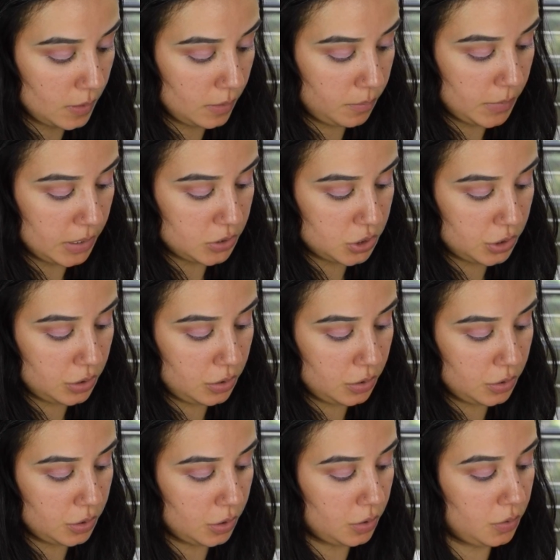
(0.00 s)
I'm actually going
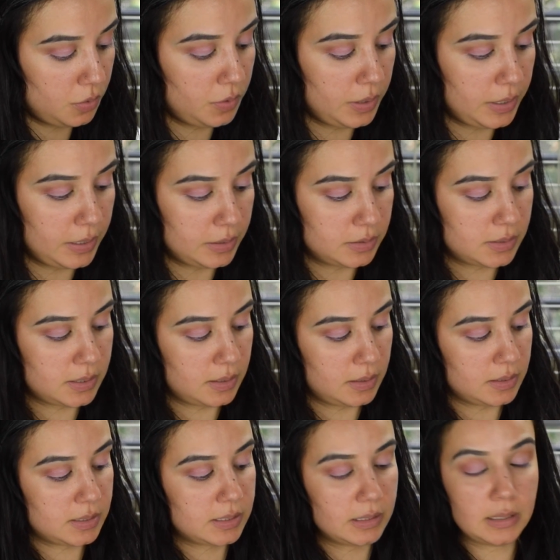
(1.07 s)
to go into
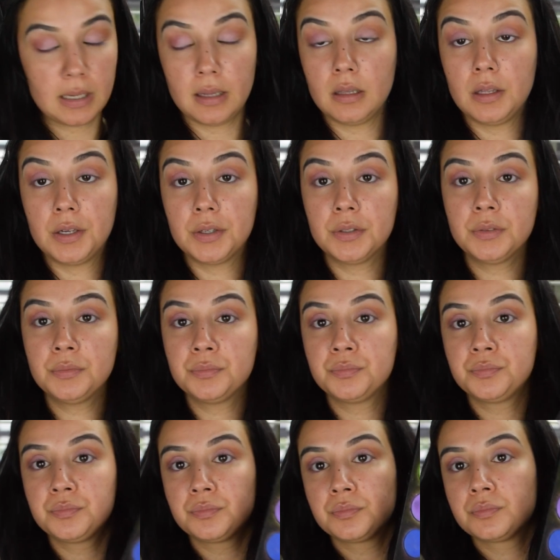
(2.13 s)
this yellow.
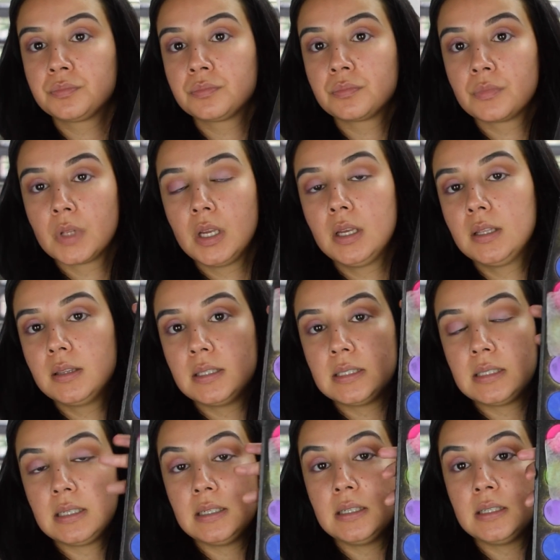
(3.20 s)
This
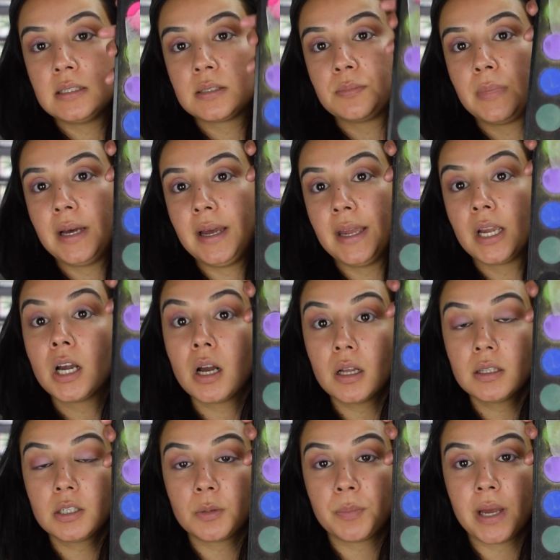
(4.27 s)
is my
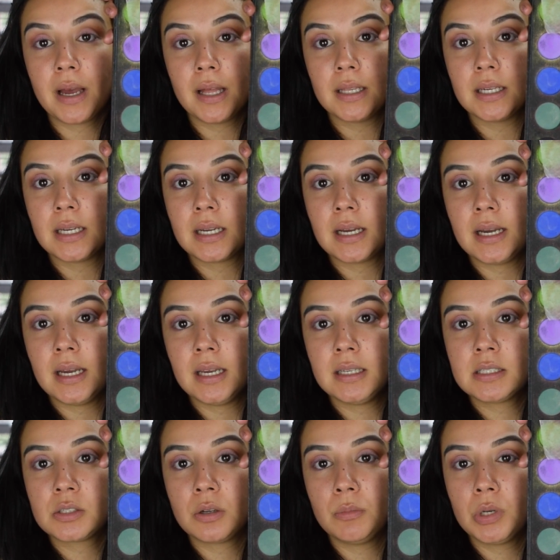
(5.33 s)
color palette,
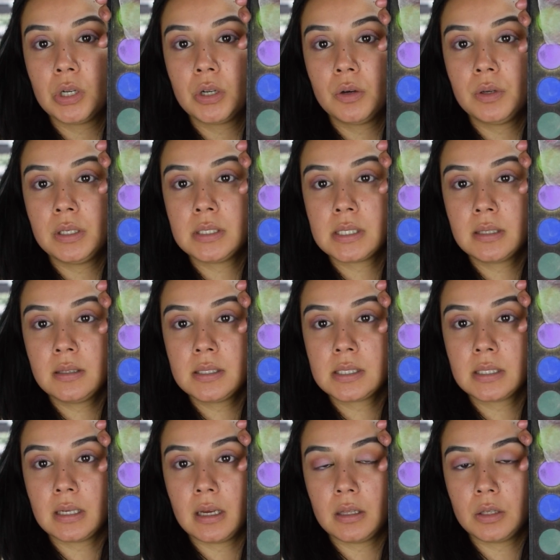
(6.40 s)
guys. So I'm going to go into this
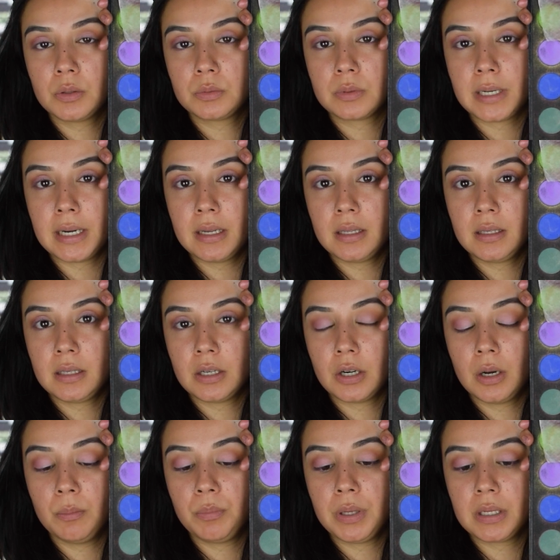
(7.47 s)
yellow right here.
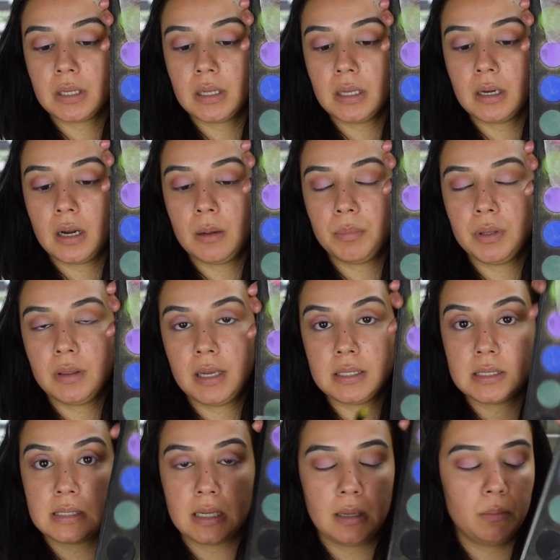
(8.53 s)
I'm picking it up in that
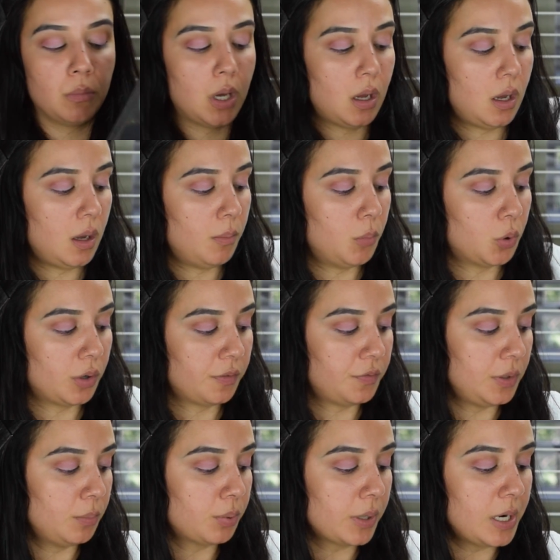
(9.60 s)
same
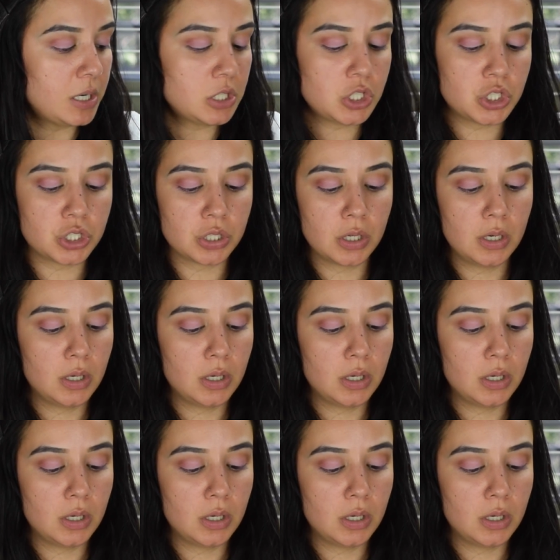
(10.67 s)
Morphe brush.